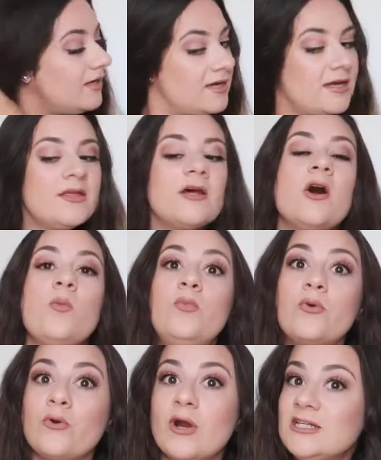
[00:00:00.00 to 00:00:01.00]
And then I'll
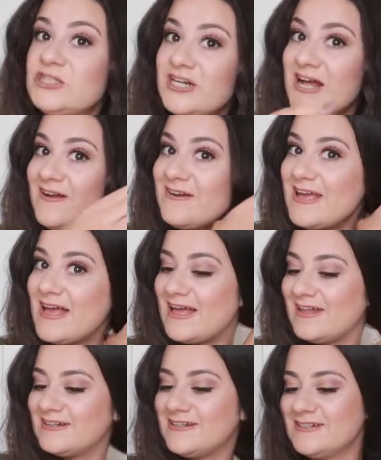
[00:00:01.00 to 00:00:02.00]
brush it out
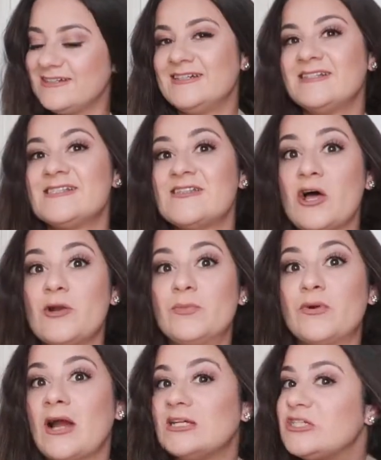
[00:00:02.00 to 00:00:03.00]
again. It's a lot of
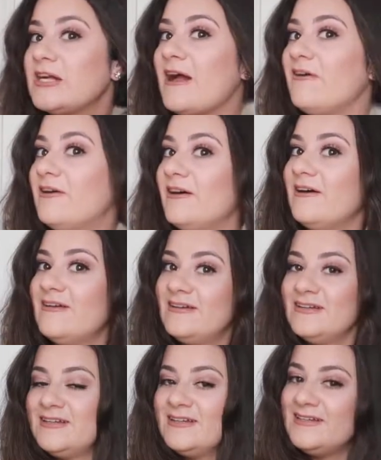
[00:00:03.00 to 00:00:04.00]
brushing out, huh?
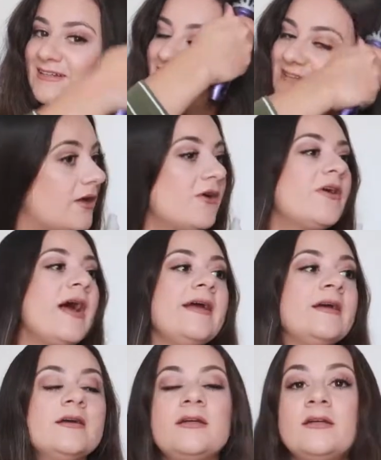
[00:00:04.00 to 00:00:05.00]

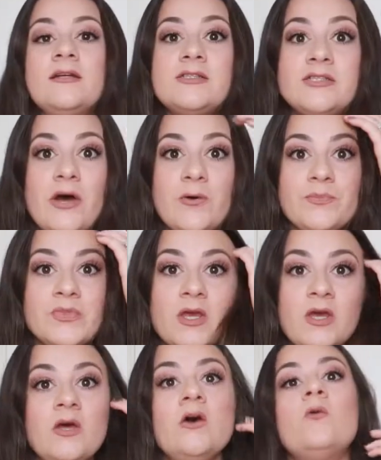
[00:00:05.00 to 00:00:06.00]
Okay, so
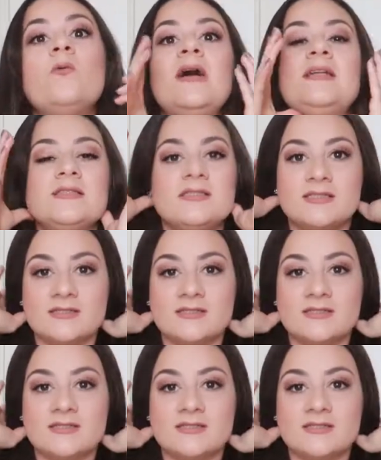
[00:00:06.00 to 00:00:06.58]
once